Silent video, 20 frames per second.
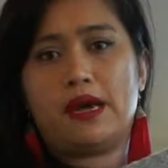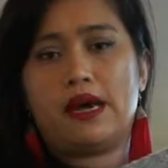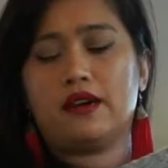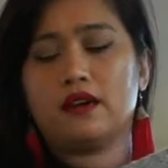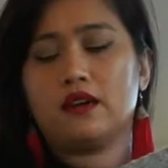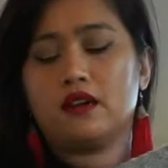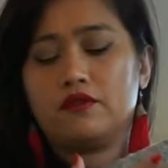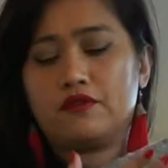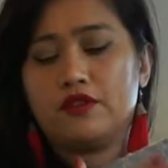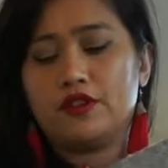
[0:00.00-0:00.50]

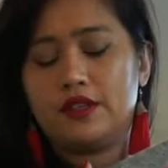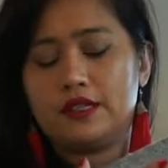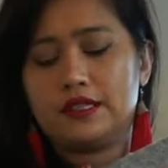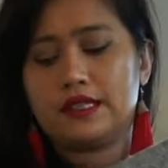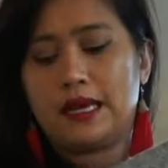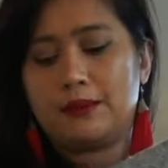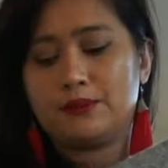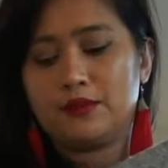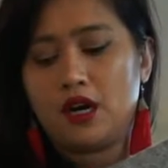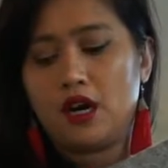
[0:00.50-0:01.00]
bag, for
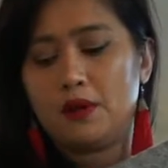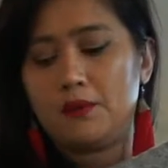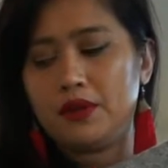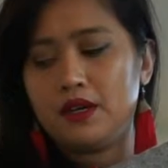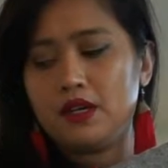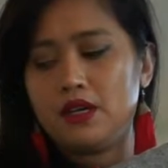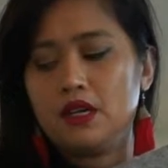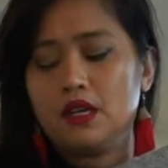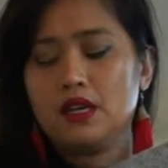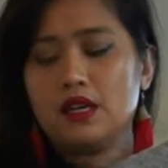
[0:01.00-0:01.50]
this
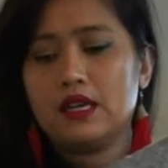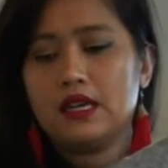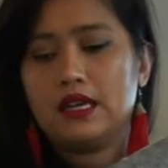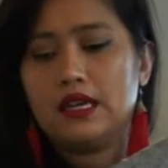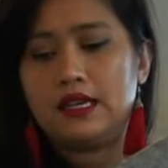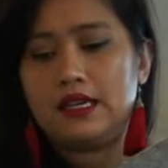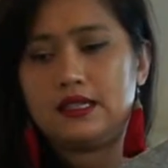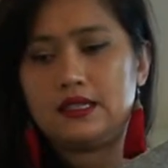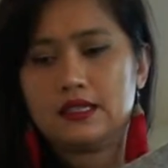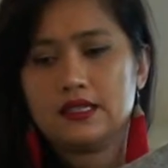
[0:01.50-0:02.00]
laptop,
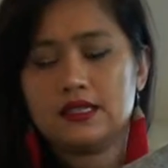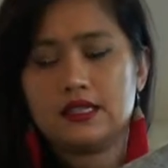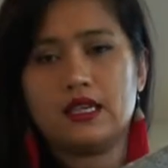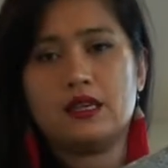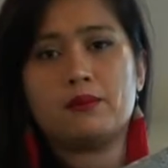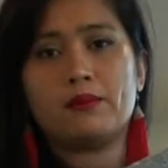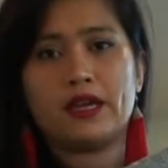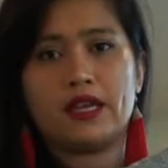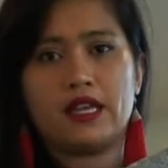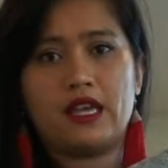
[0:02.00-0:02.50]
is
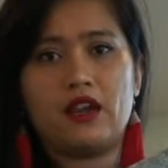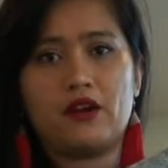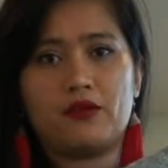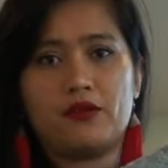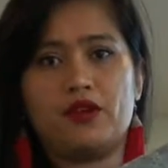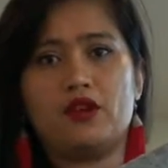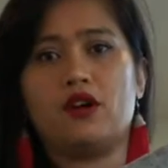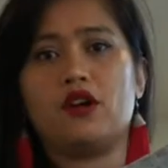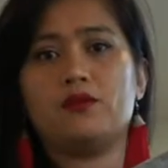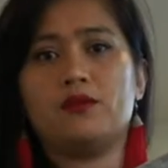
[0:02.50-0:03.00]
in my
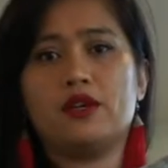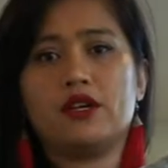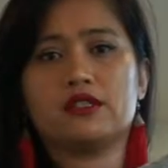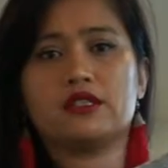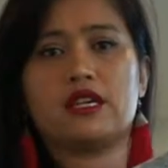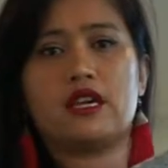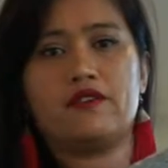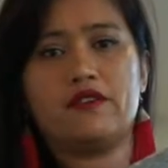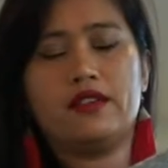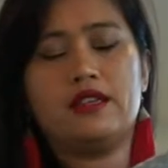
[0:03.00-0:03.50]
carry-on
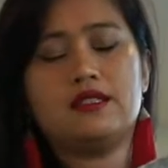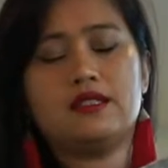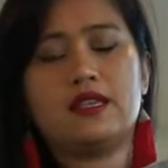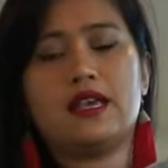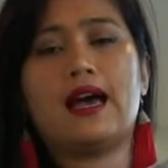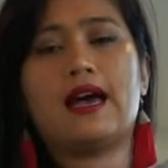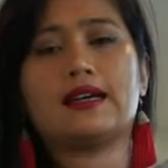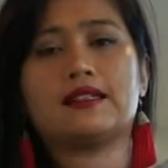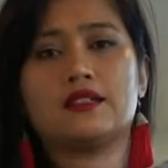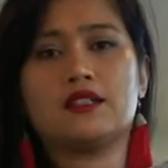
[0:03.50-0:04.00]
because I have
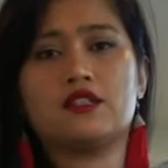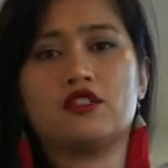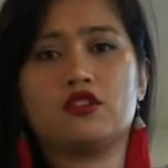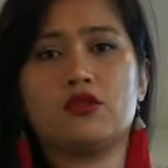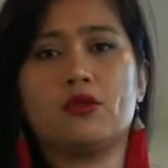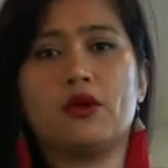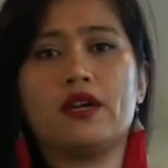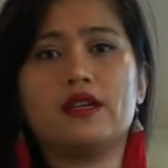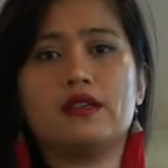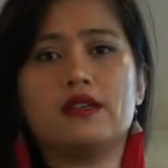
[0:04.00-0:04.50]
easy access
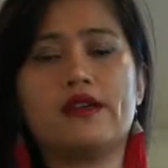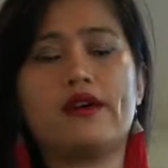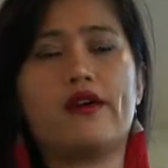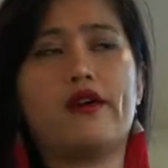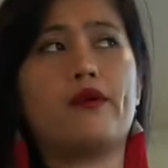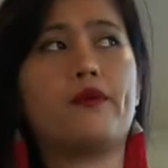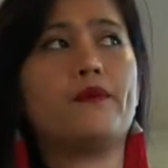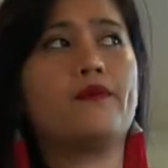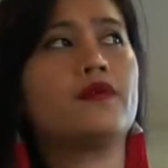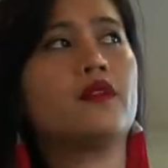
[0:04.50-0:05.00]
to it.
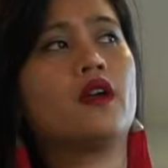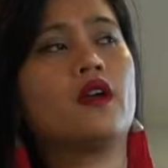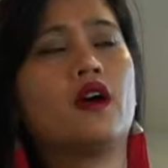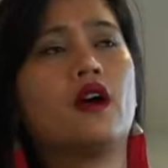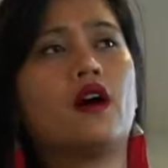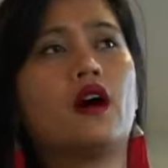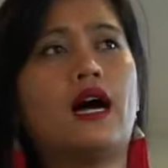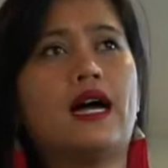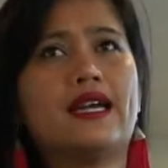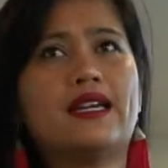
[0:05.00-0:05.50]
Now,
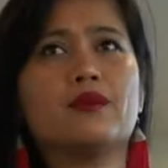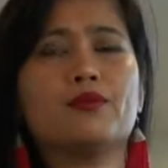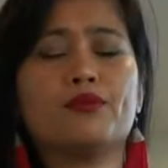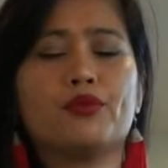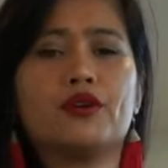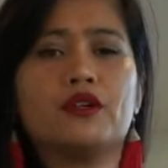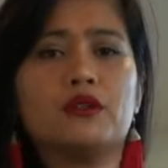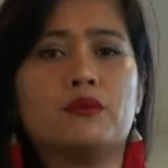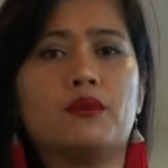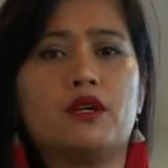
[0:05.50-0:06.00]
I can
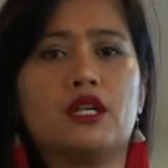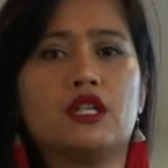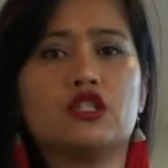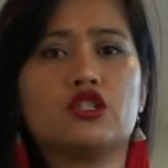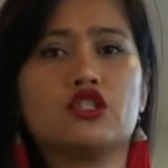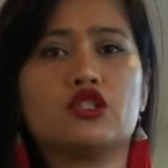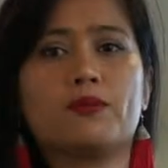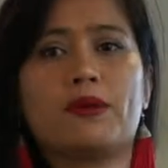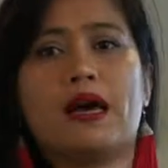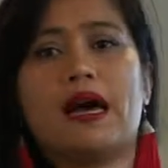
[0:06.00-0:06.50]
pretty
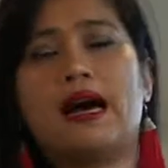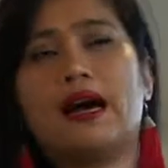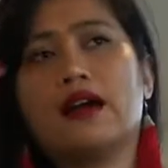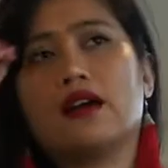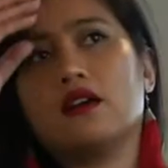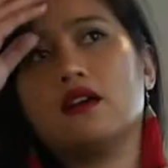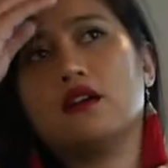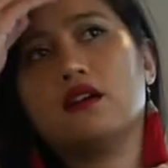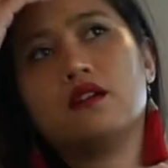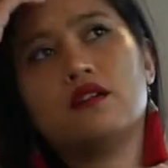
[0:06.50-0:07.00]
much
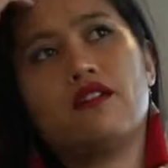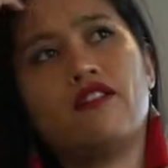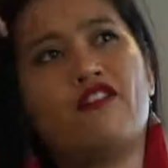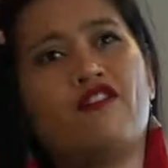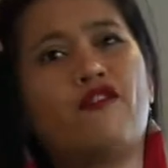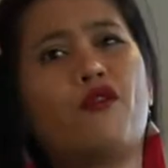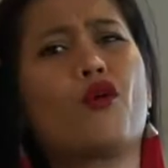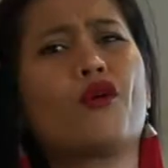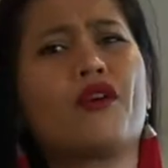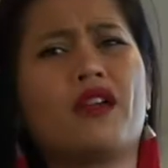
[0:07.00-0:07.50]
pack
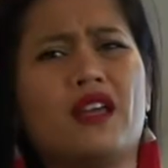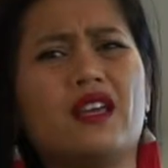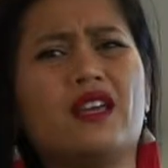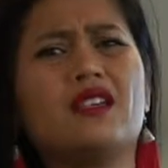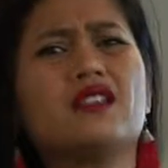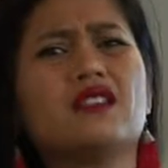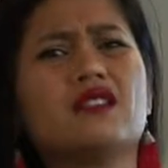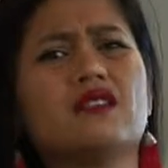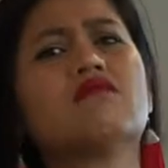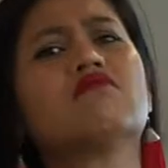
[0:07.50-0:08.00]
4
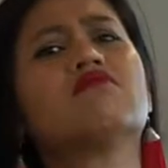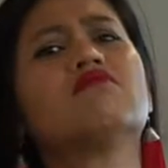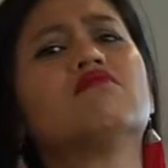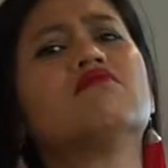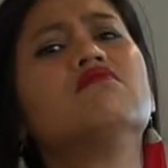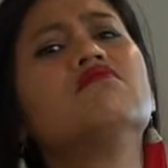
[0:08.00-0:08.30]
days,